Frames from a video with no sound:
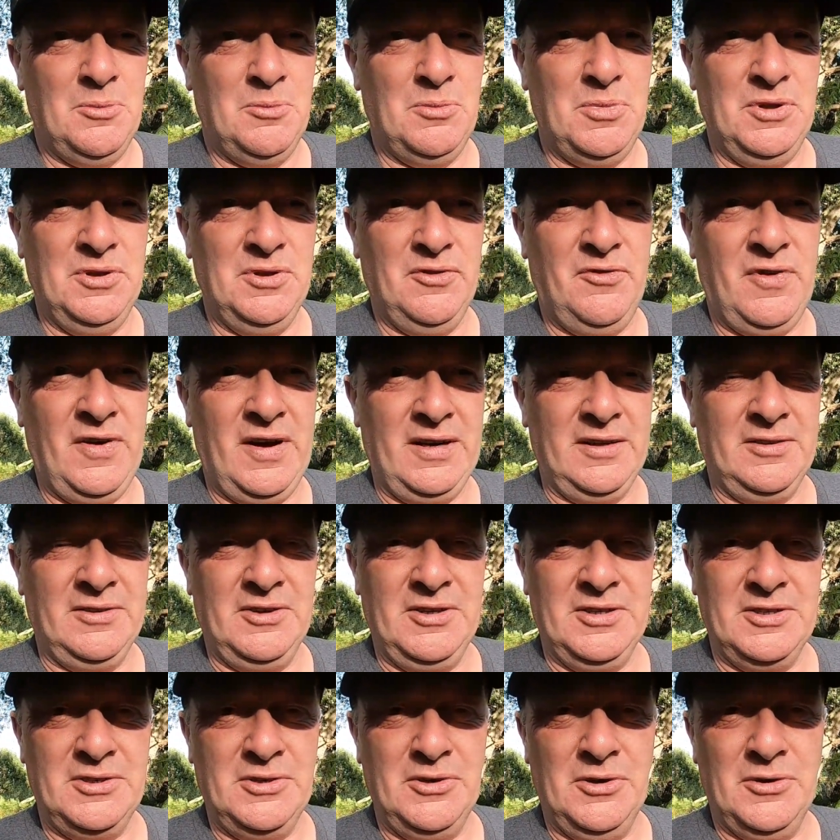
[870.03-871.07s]
But the fact that
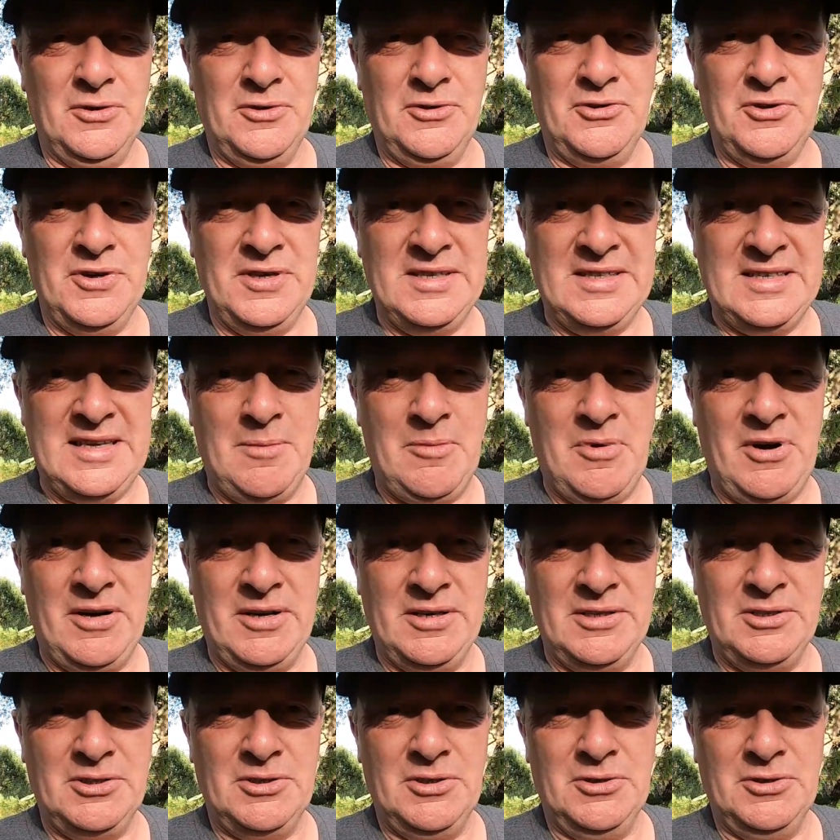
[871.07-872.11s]
he's got 3
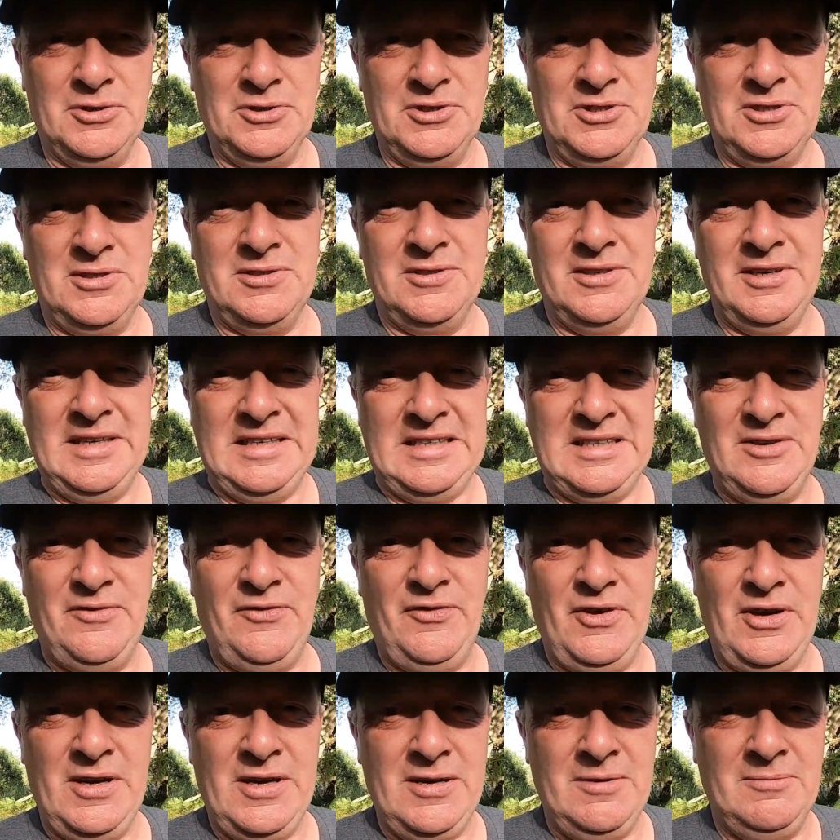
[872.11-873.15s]
samurai swords at his
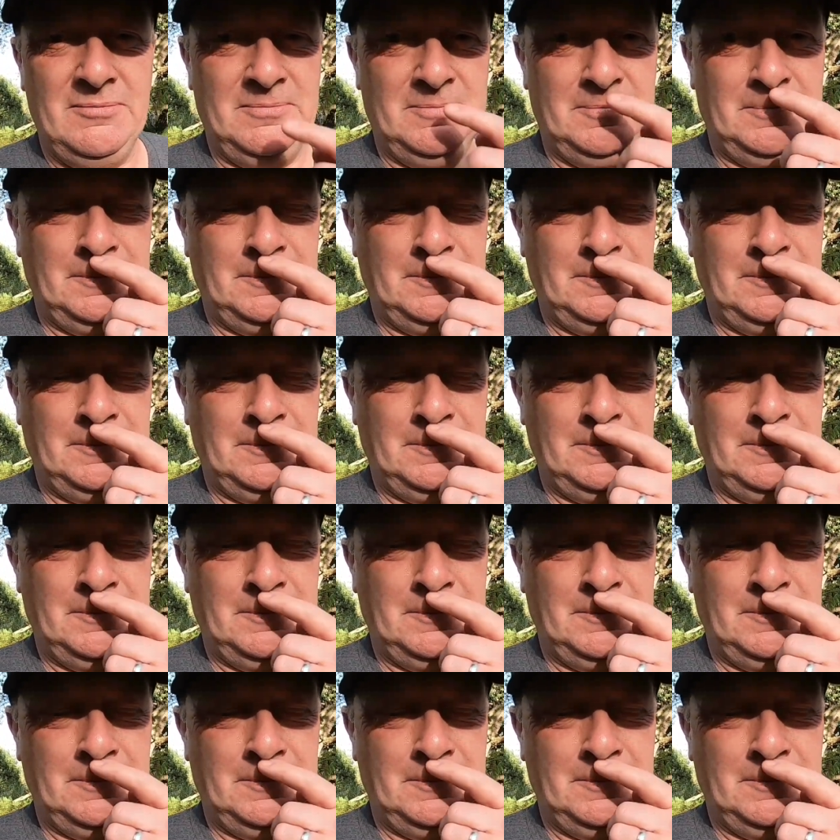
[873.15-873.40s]
feet,